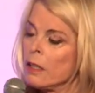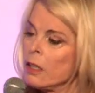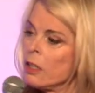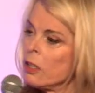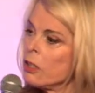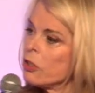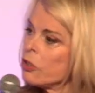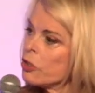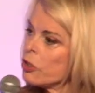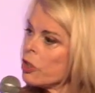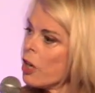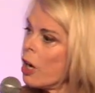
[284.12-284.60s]

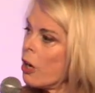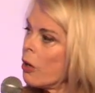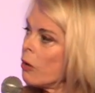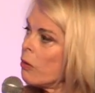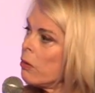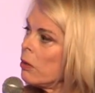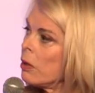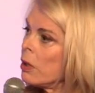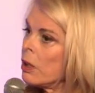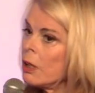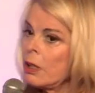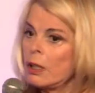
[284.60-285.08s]

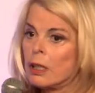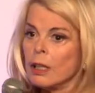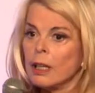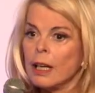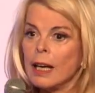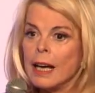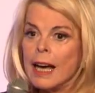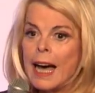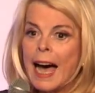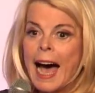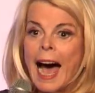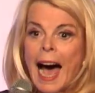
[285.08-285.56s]
So,
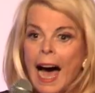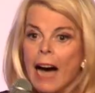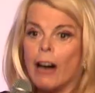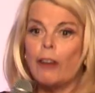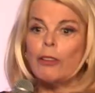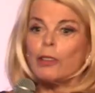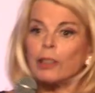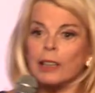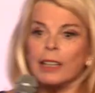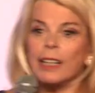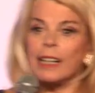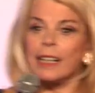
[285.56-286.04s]
how
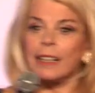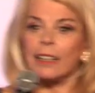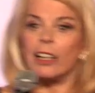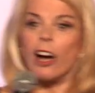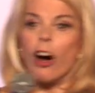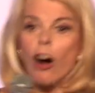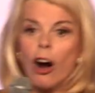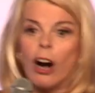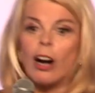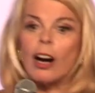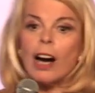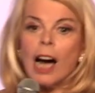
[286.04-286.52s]
clean
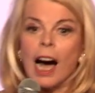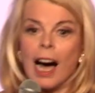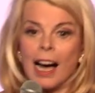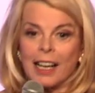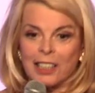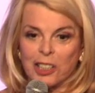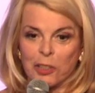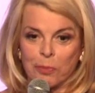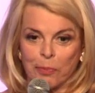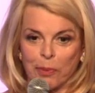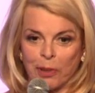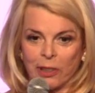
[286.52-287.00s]
are
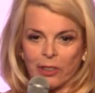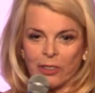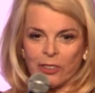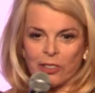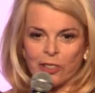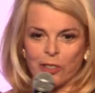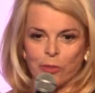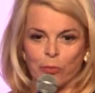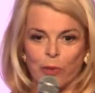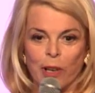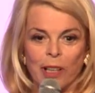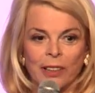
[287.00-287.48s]

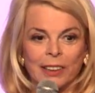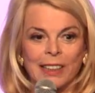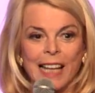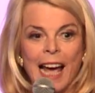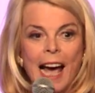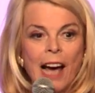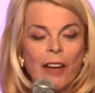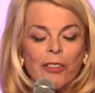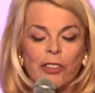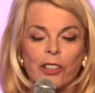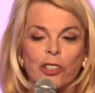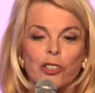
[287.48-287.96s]
hospitals? Well,
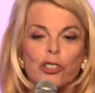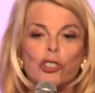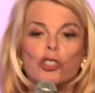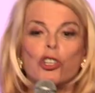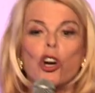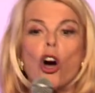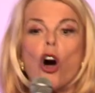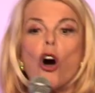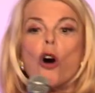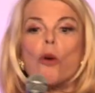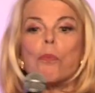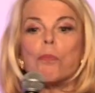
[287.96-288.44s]
now there's
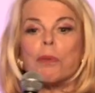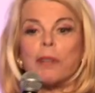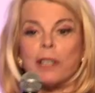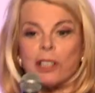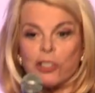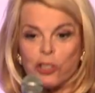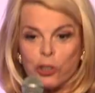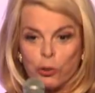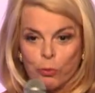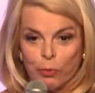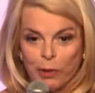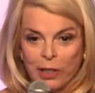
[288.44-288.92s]

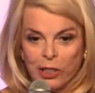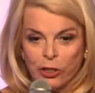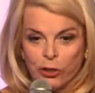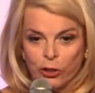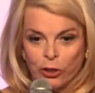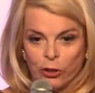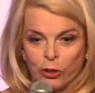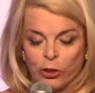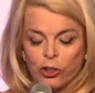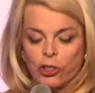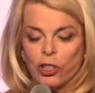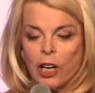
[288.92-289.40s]
copious
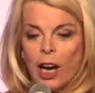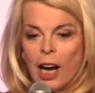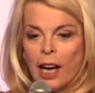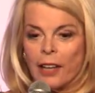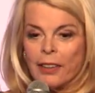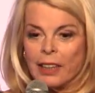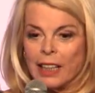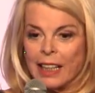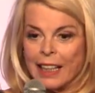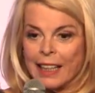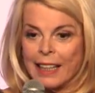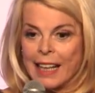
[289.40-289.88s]
research
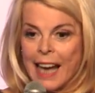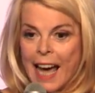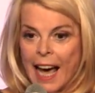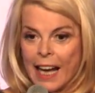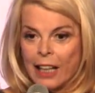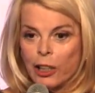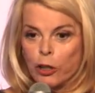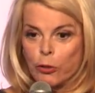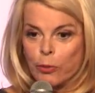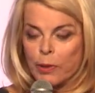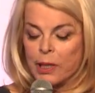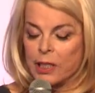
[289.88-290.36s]
on the
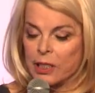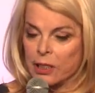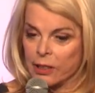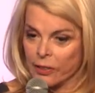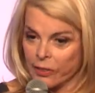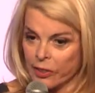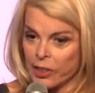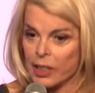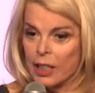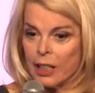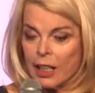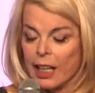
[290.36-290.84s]

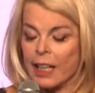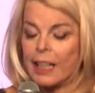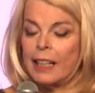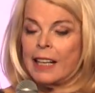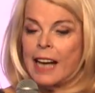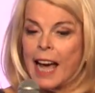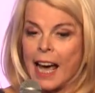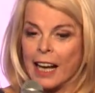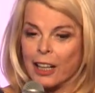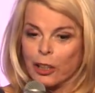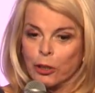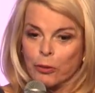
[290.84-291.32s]

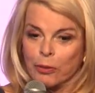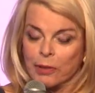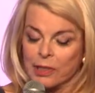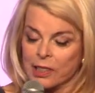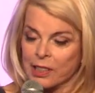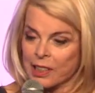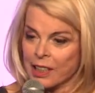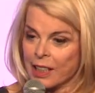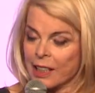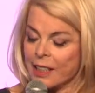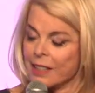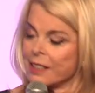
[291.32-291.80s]

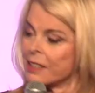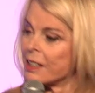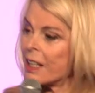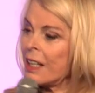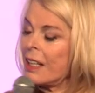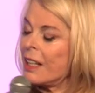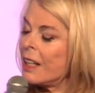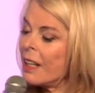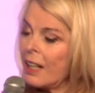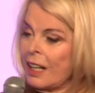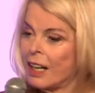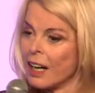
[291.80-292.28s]
inadequacies
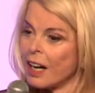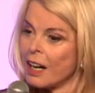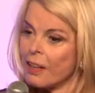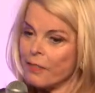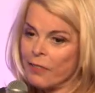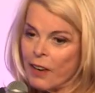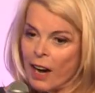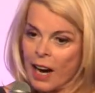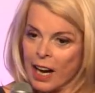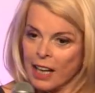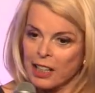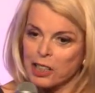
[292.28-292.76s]
of
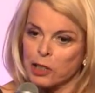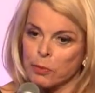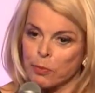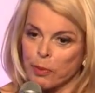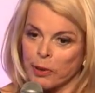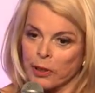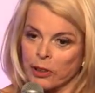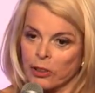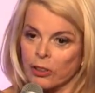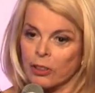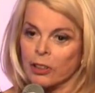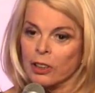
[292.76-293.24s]

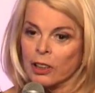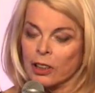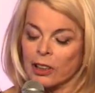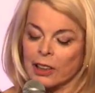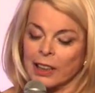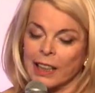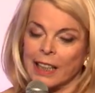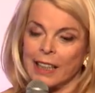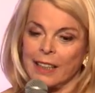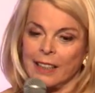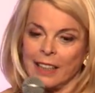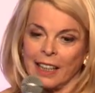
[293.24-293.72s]
hospital
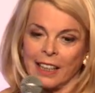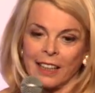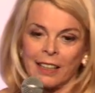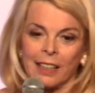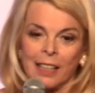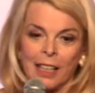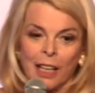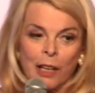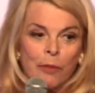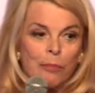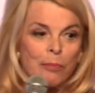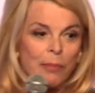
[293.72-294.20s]
cleaning.
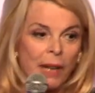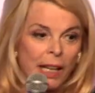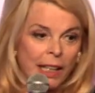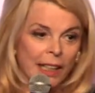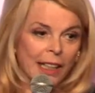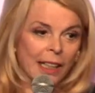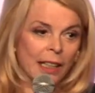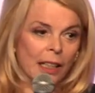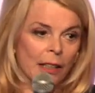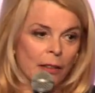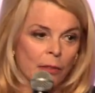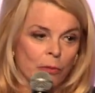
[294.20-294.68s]

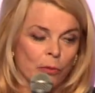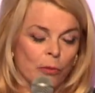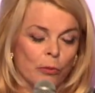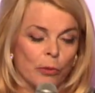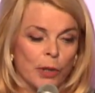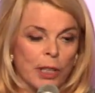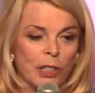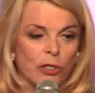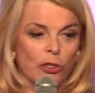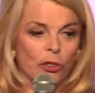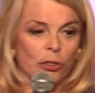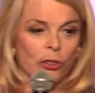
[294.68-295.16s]
Many
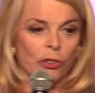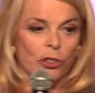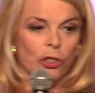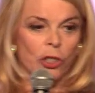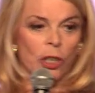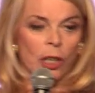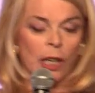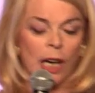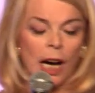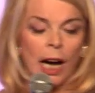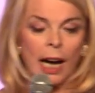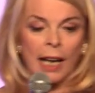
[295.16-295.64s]
research
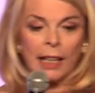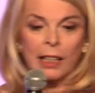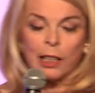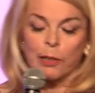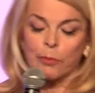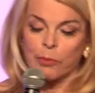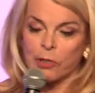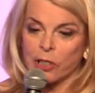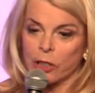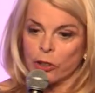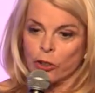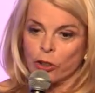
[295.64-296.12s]

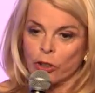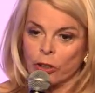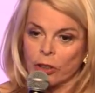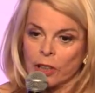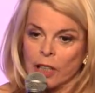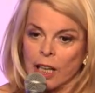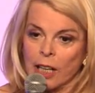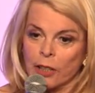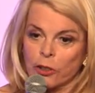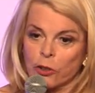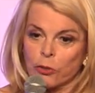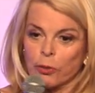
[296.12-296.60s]
items in your
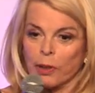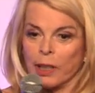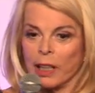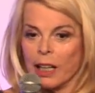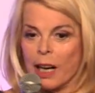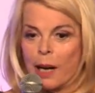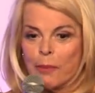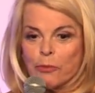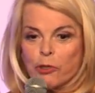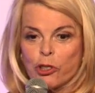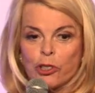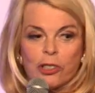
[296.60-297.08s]
country, and
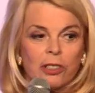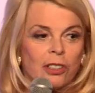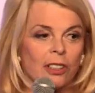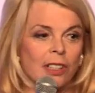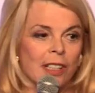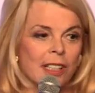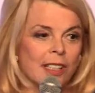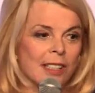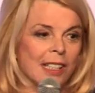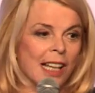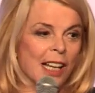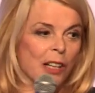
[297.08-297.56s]
I'm just going
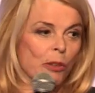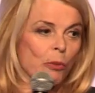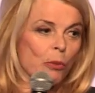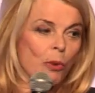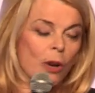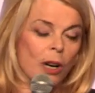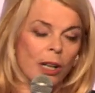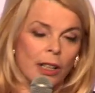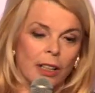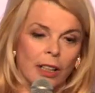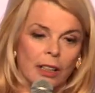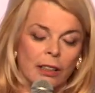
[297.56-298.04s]
to cite
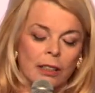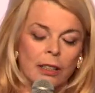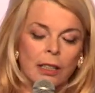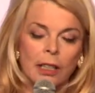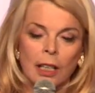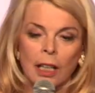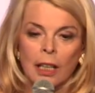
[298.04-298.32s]
one